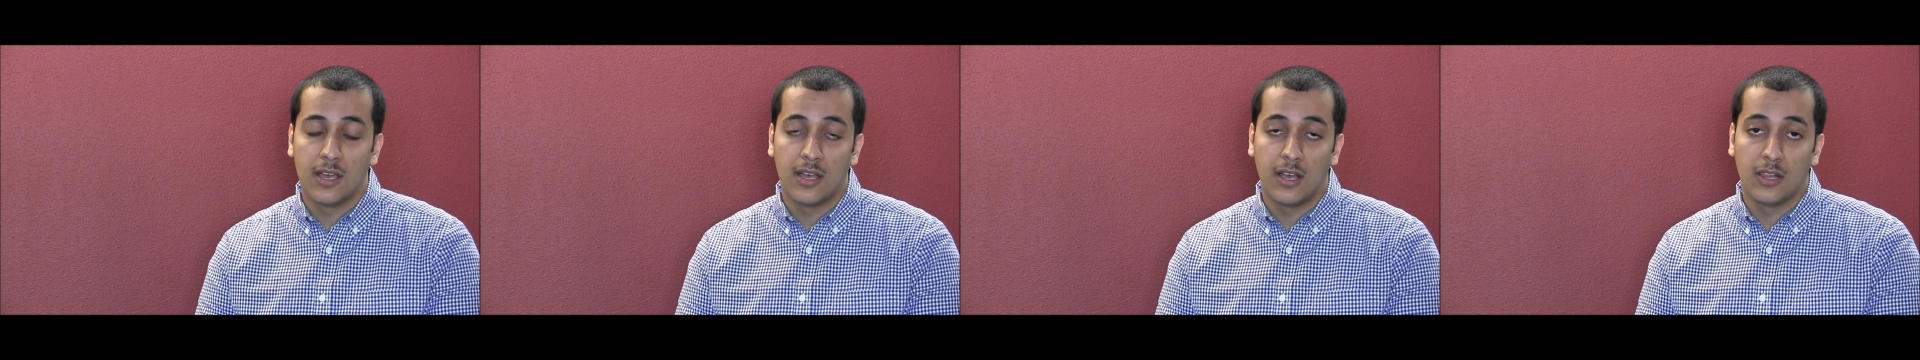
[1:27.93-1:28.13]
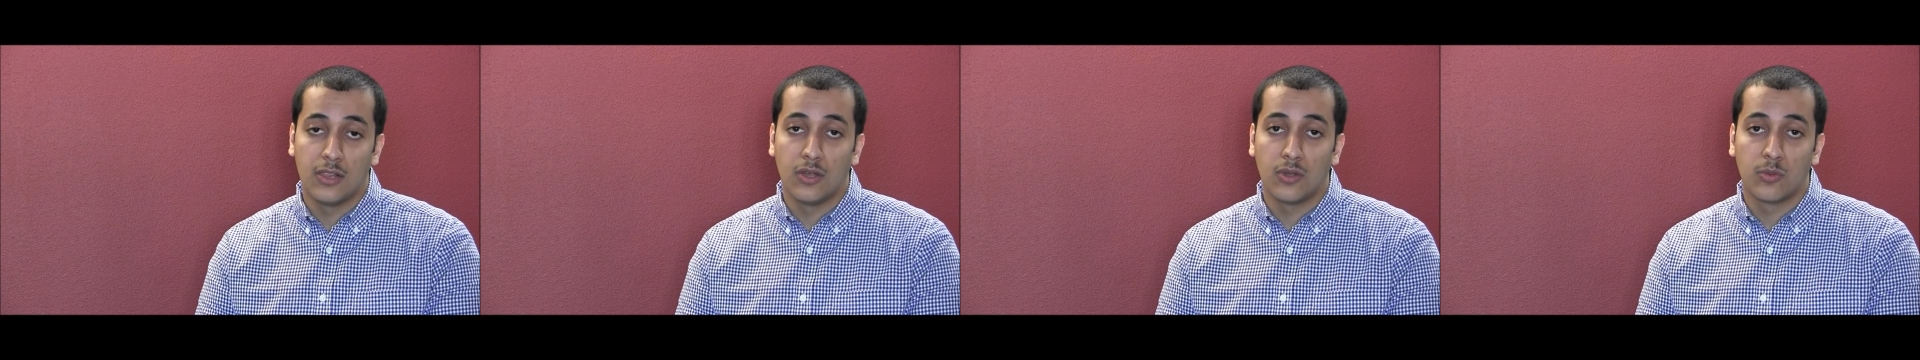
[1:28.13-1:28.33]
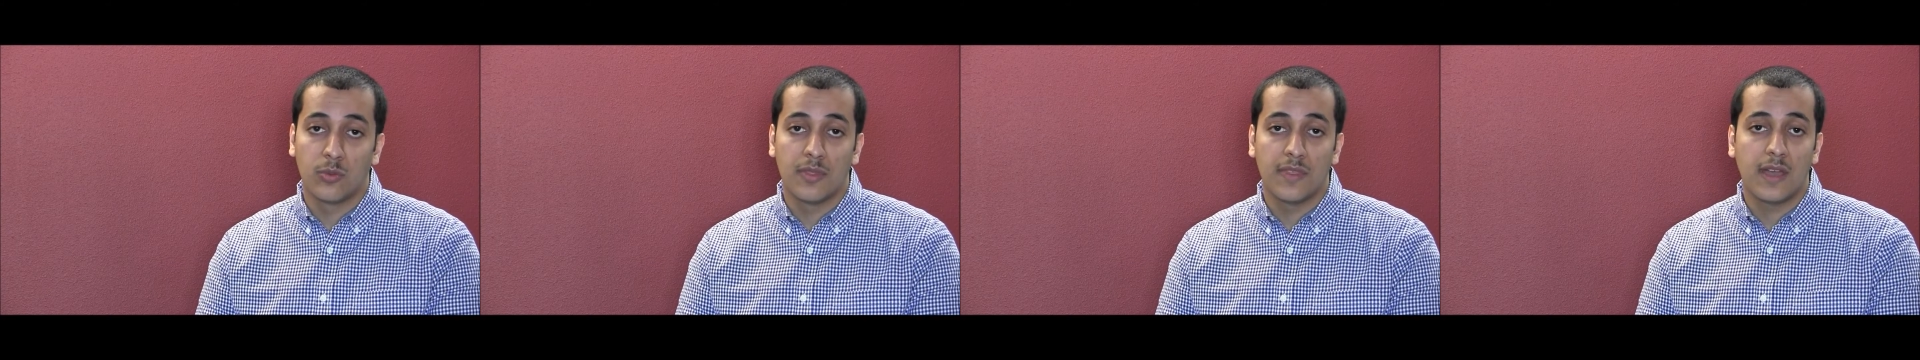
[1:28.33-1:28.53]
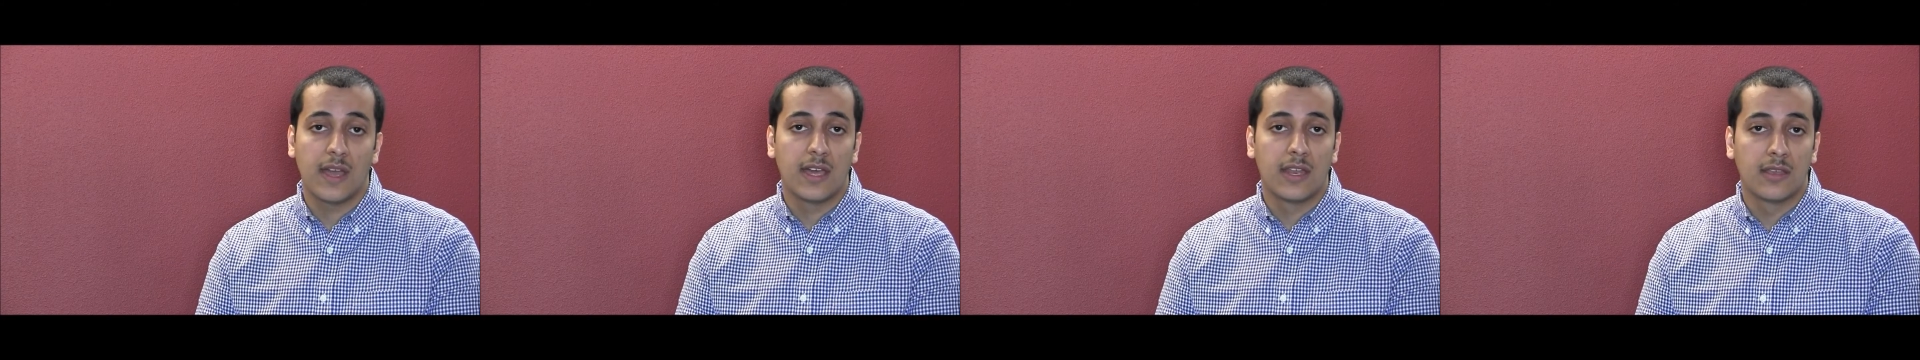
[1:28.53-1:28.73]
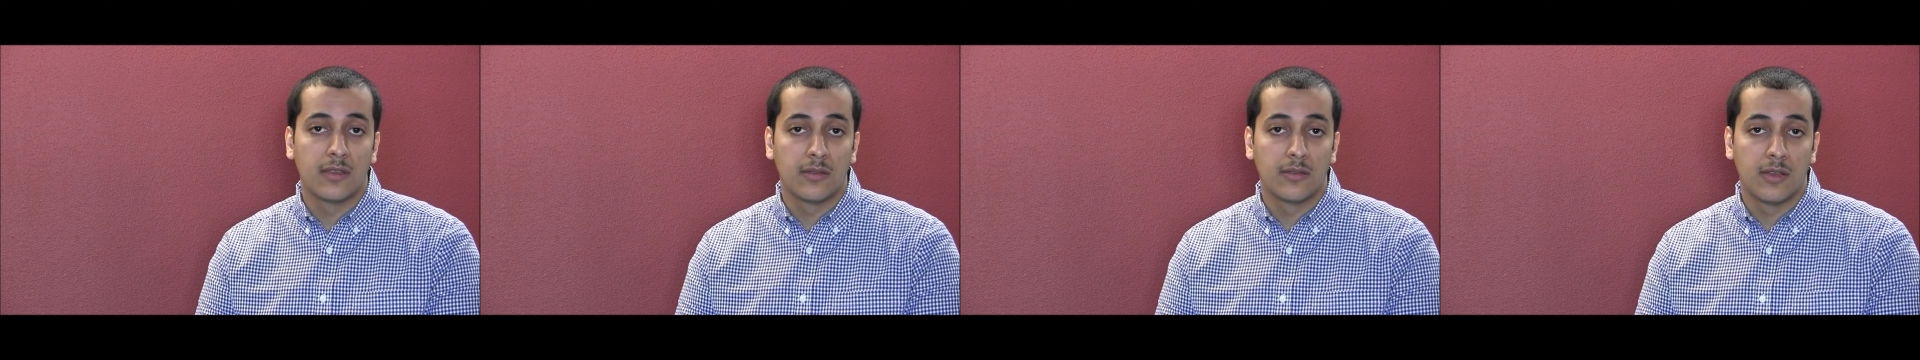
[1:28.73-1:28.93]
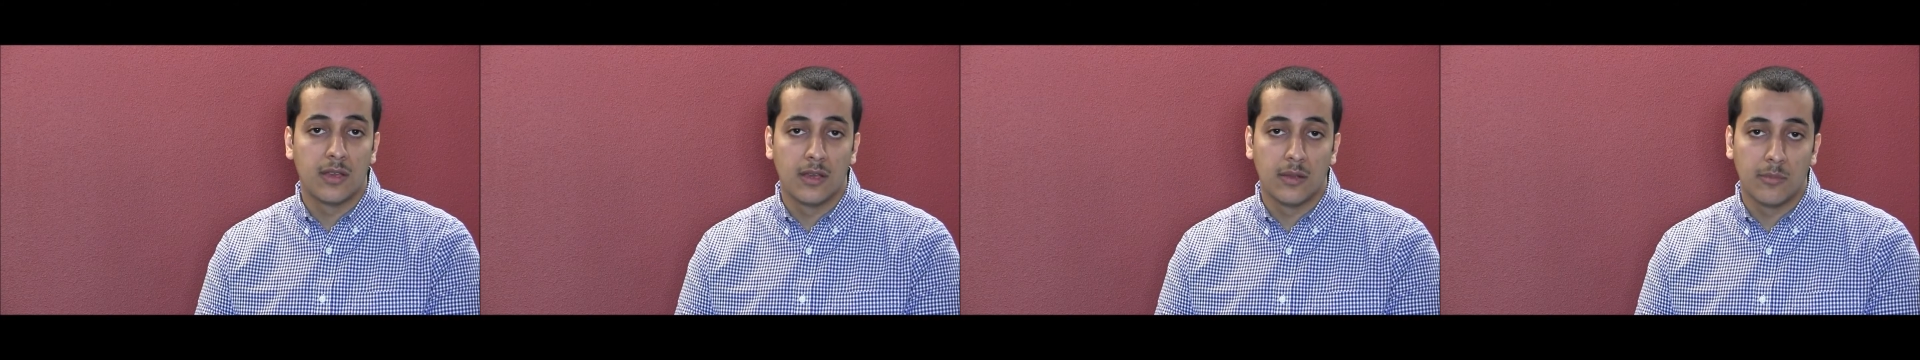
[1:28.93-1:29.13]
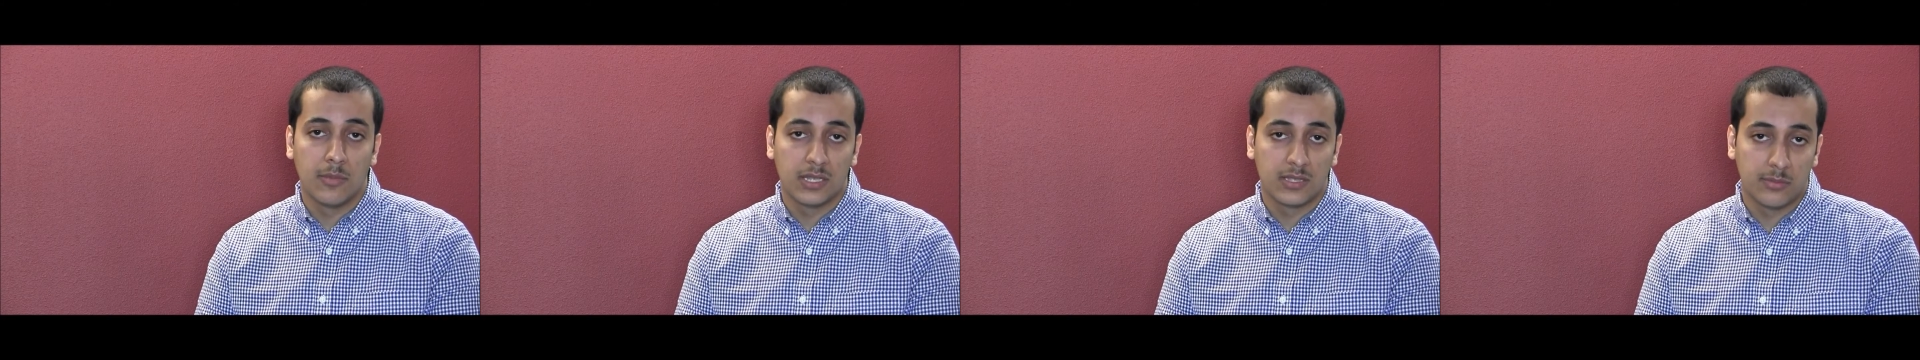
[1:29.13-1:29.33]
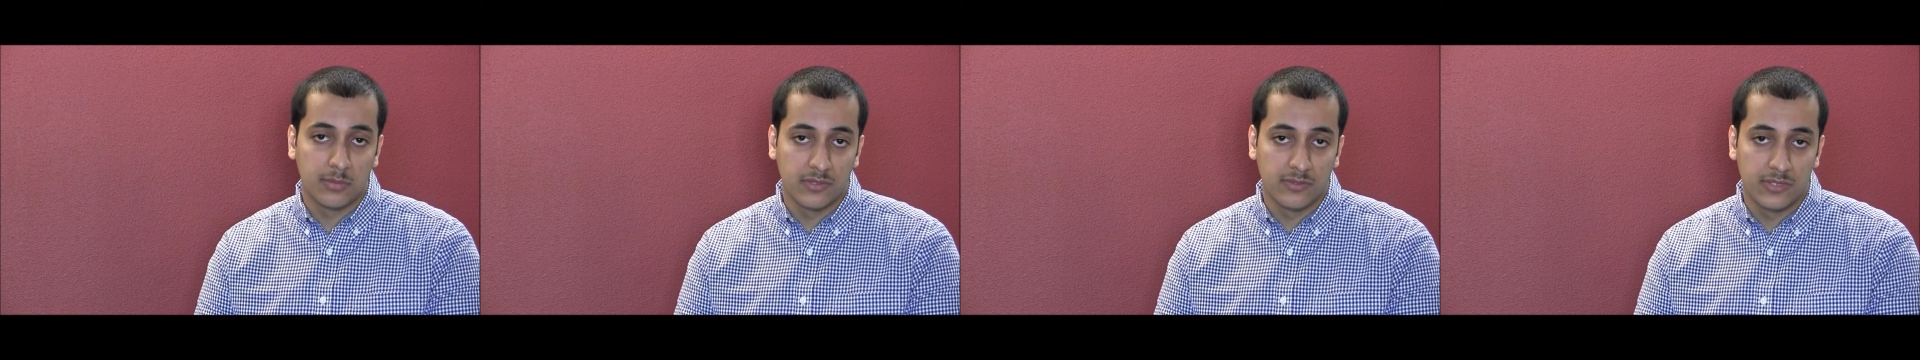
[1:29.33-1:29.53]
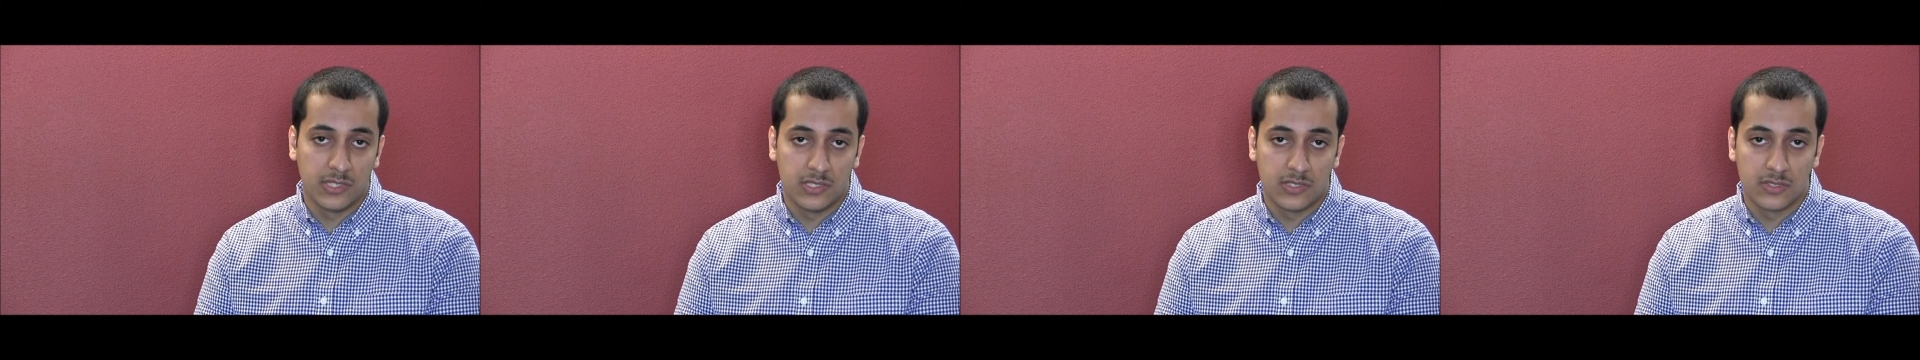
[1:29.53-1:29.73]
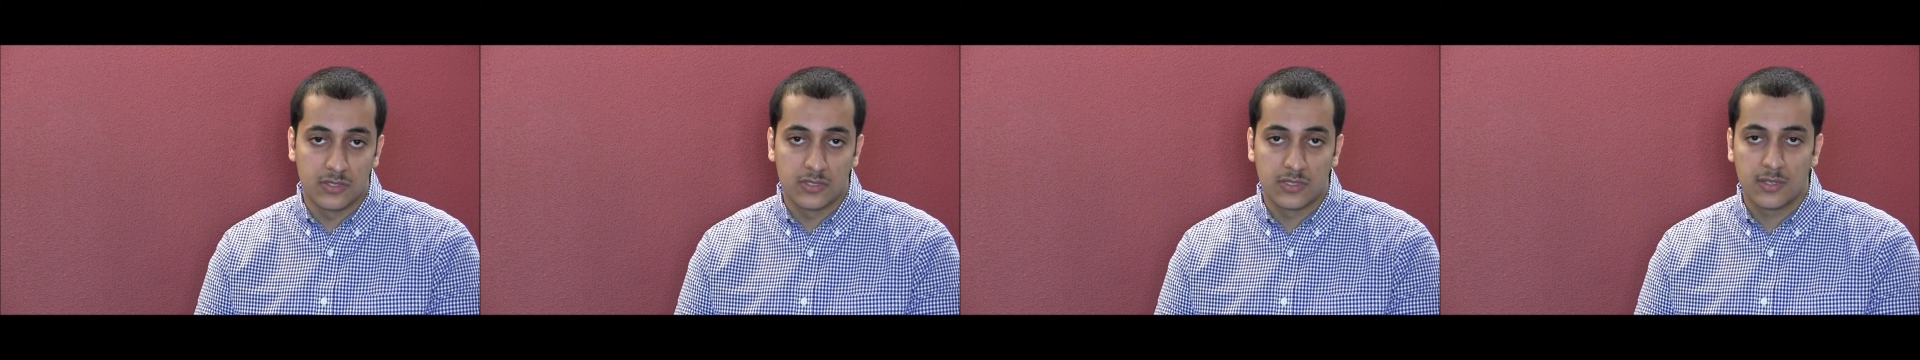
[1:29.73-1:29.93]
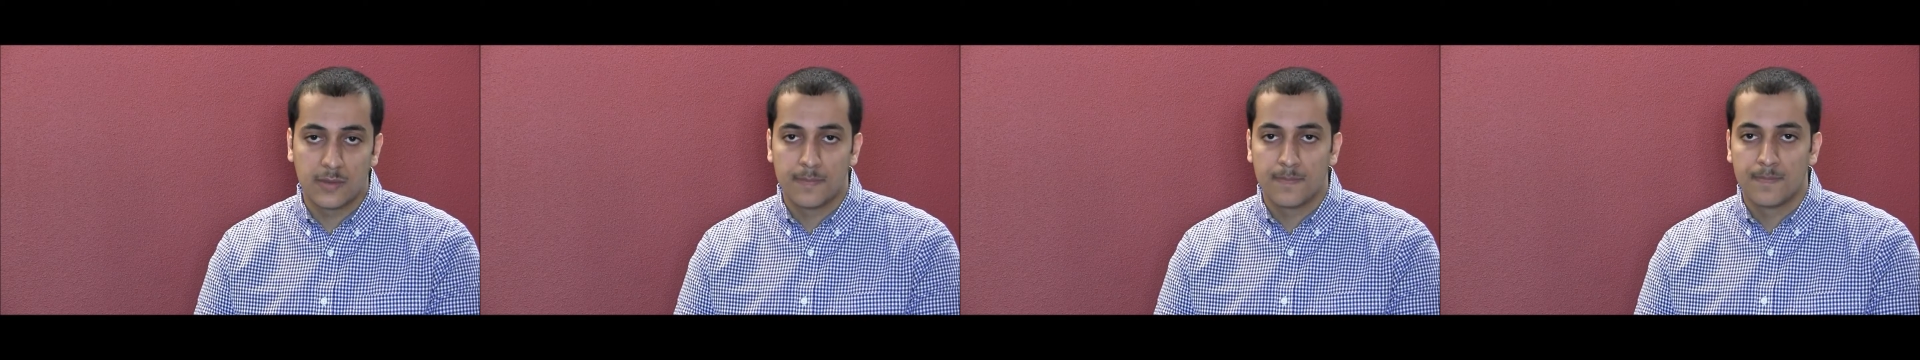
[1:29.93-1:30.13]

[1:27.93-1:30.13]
along with adding multiple features.